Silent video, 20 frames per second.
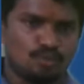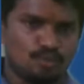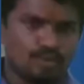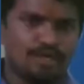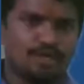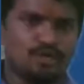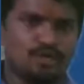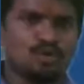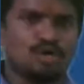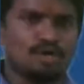
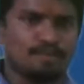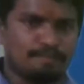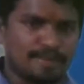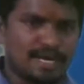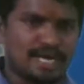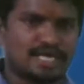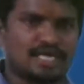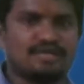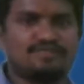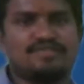when you are
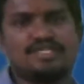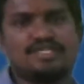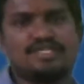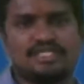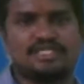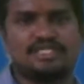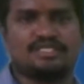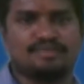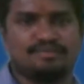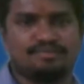part of the
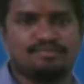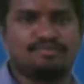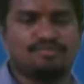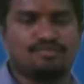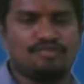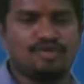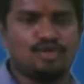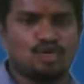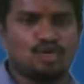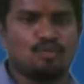system.
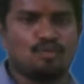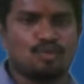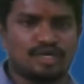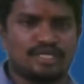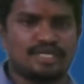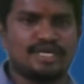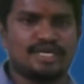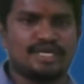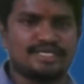When you are working